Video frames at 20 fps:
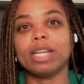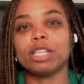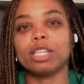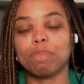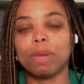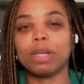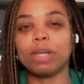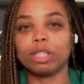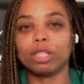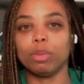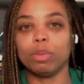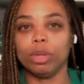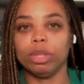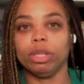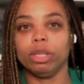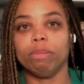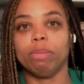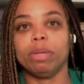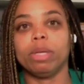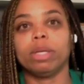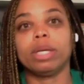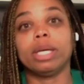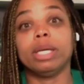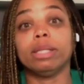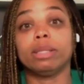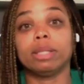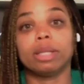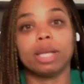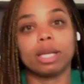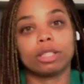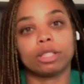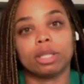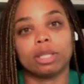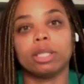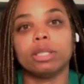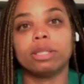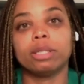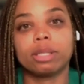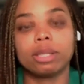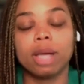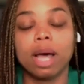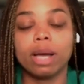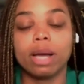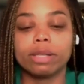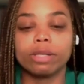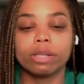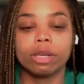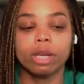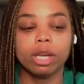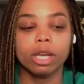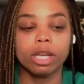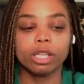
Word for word: and especially when they're being intellectually dishonest.